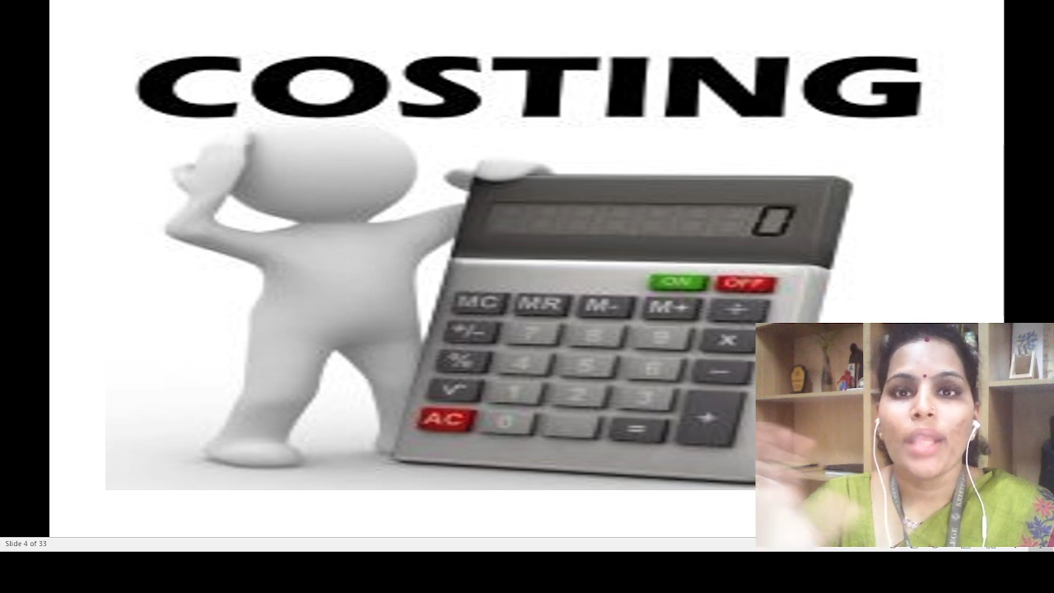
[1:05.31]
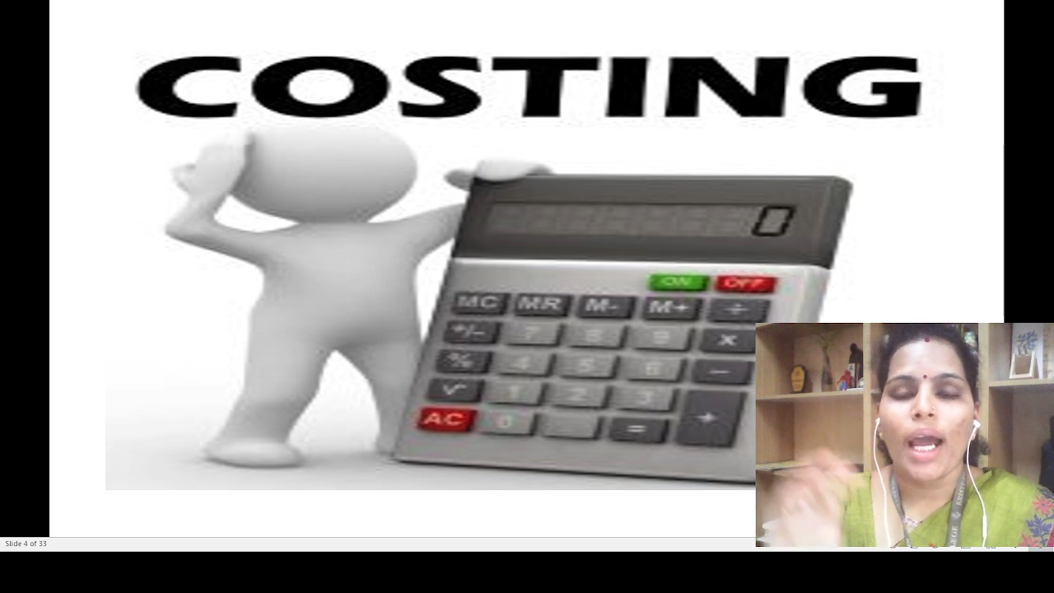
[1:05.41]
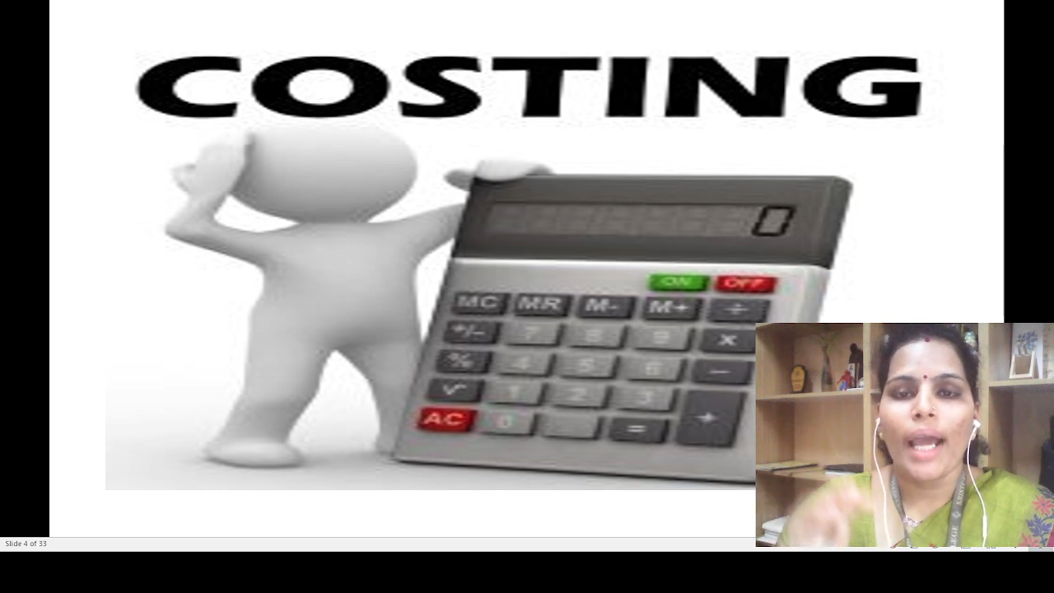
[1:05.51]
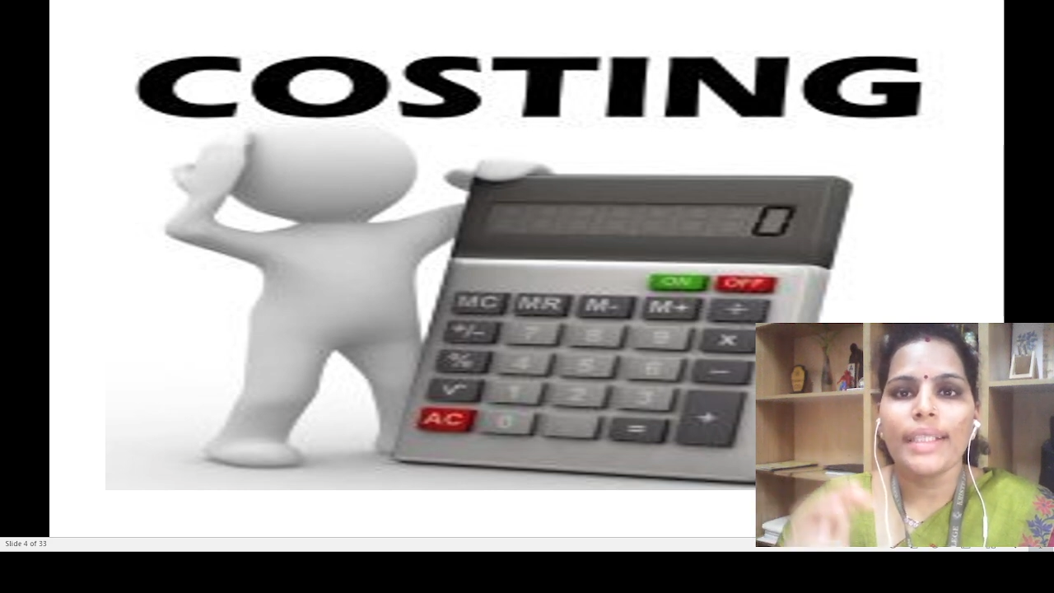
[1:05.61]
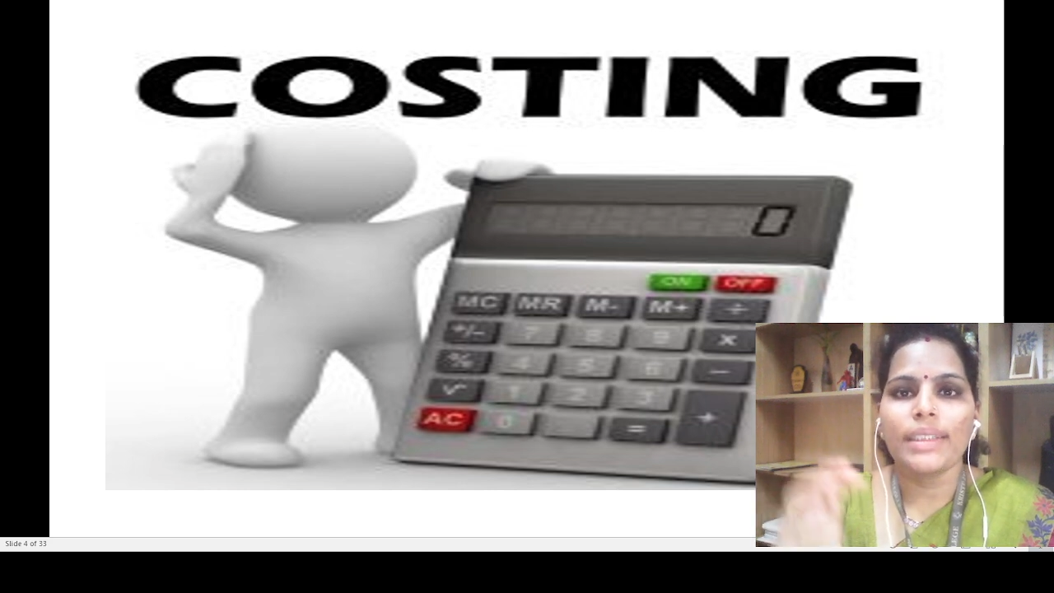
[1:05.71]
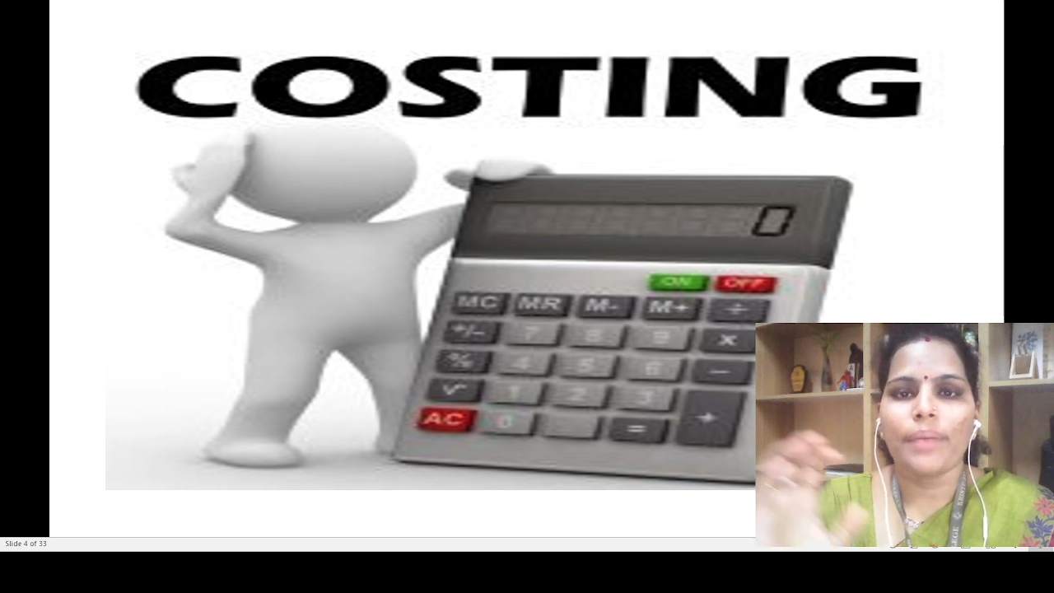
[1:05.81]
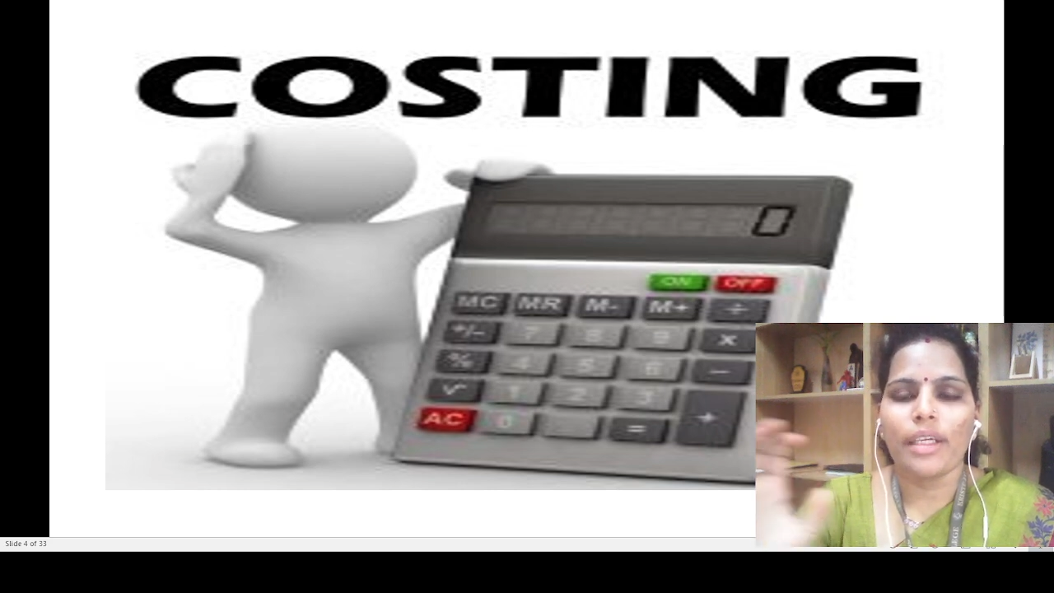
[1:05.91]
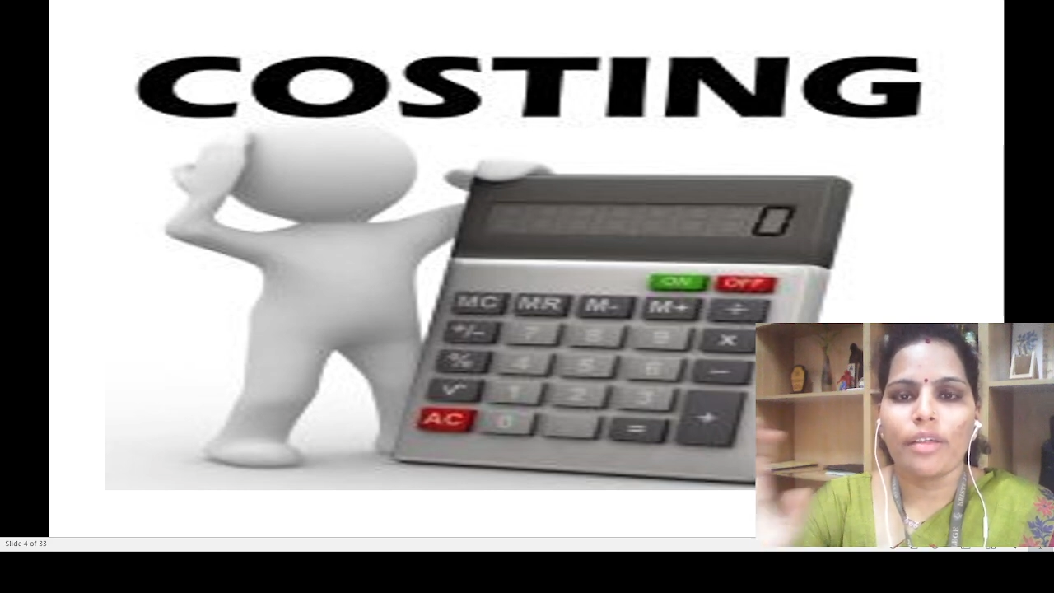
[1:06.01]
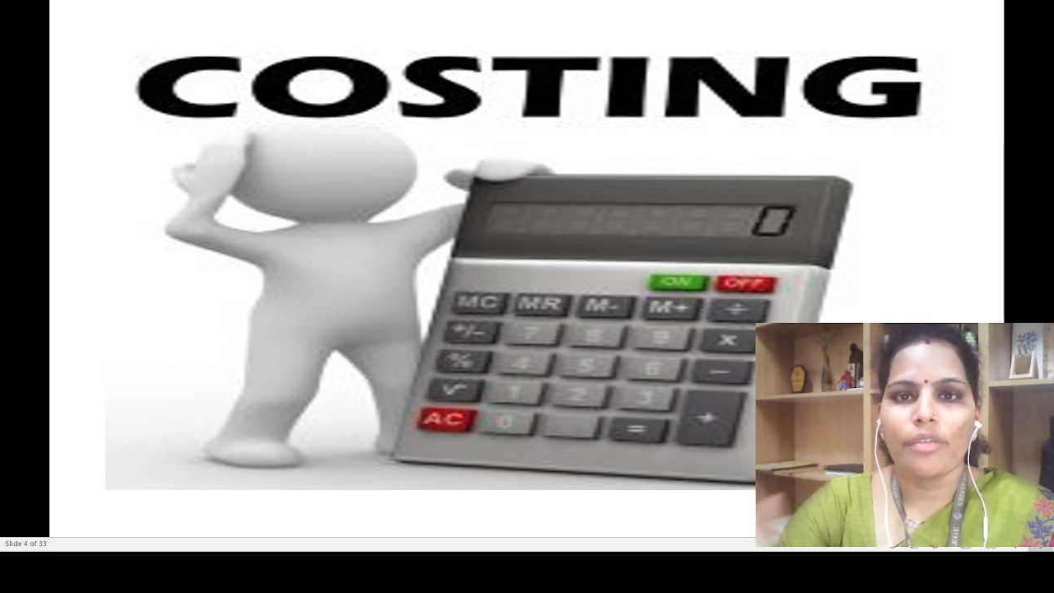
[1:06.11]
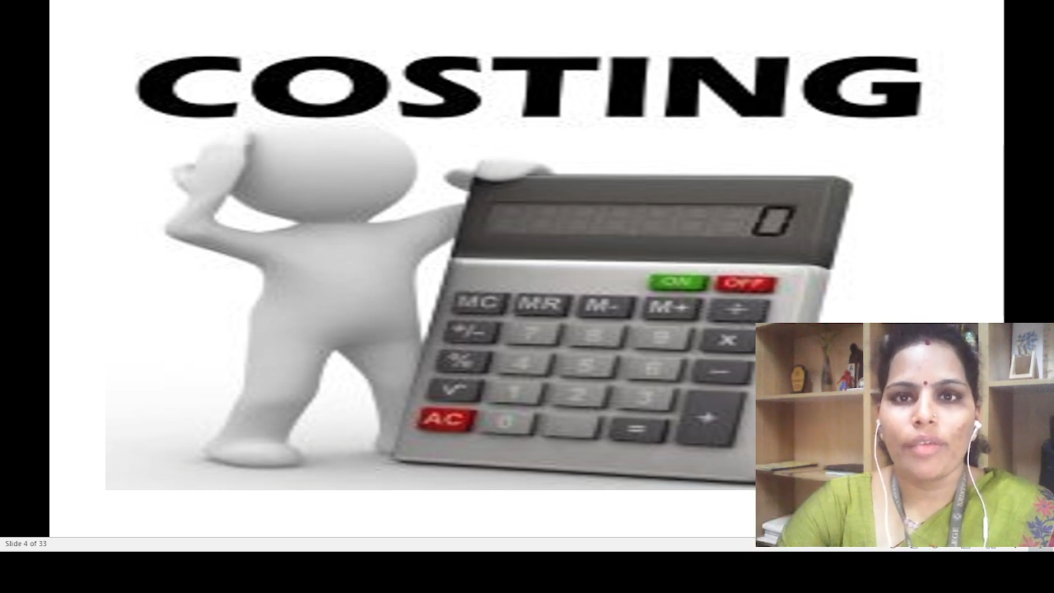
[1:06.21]
I spent
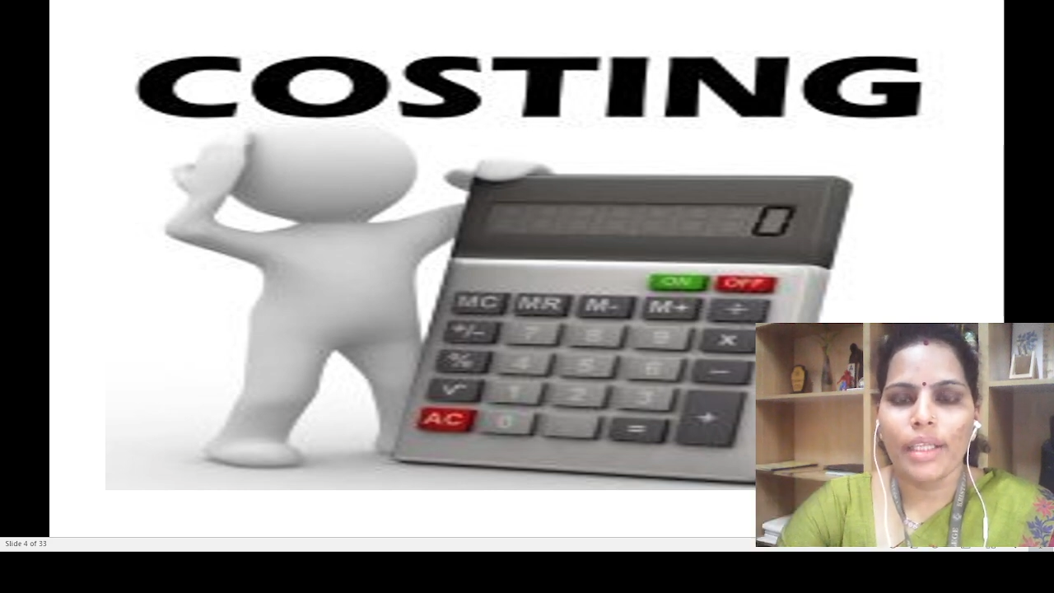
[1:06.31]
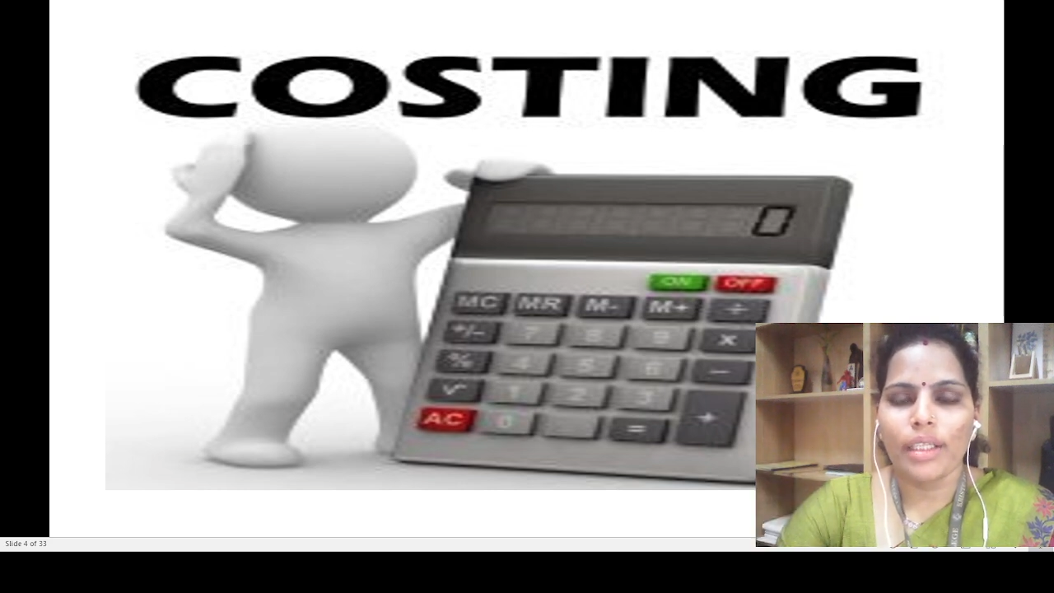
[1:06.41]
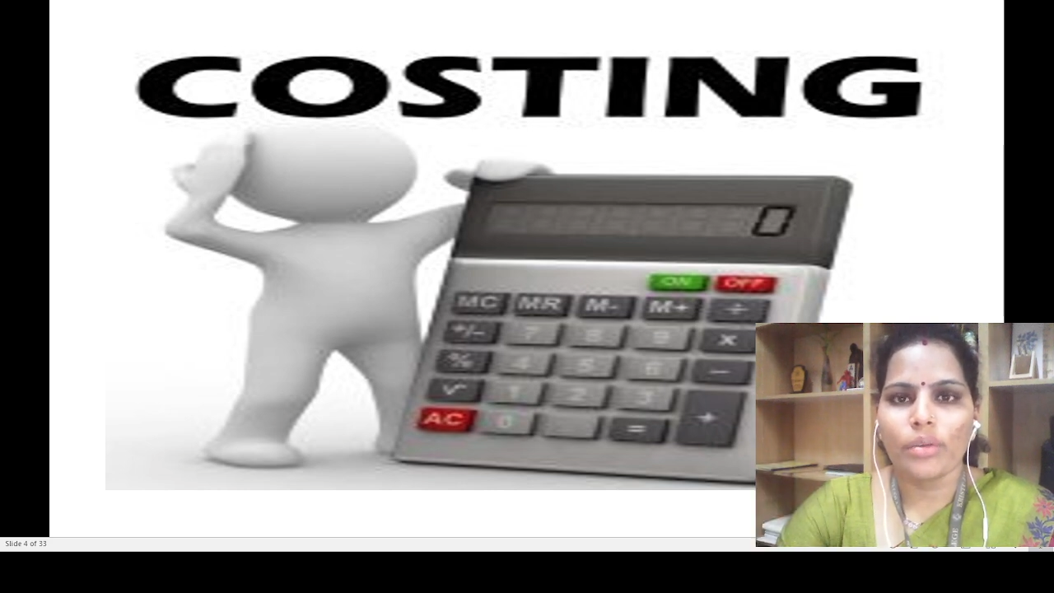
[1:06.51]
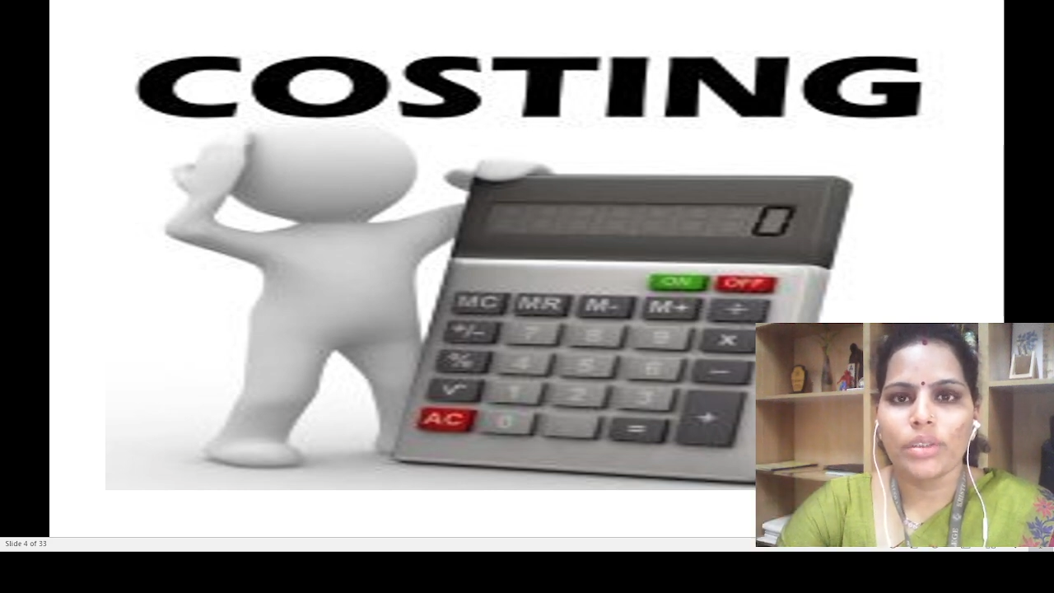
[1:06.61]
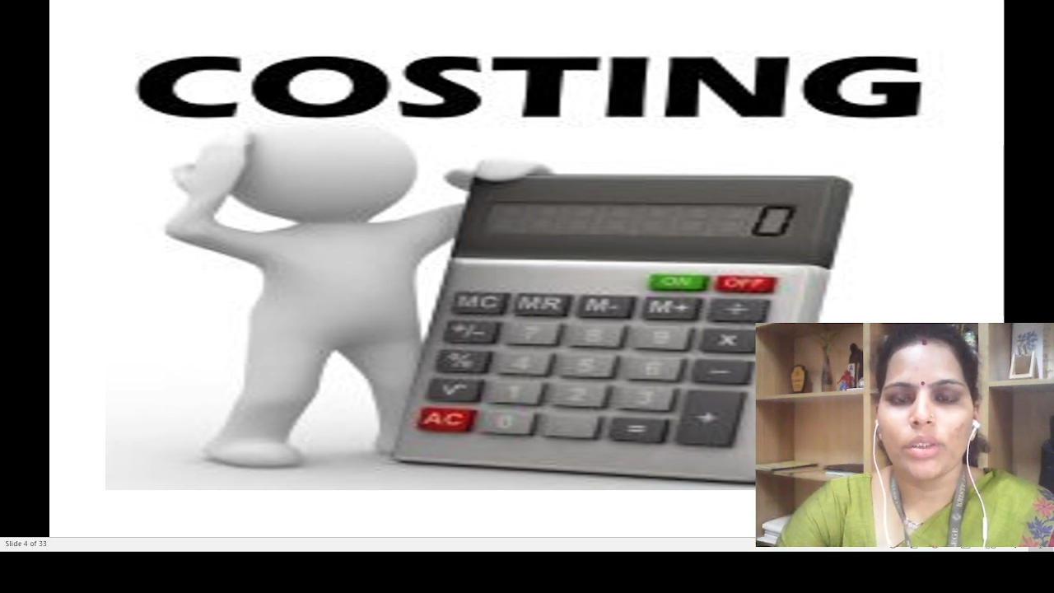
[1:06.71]
5,000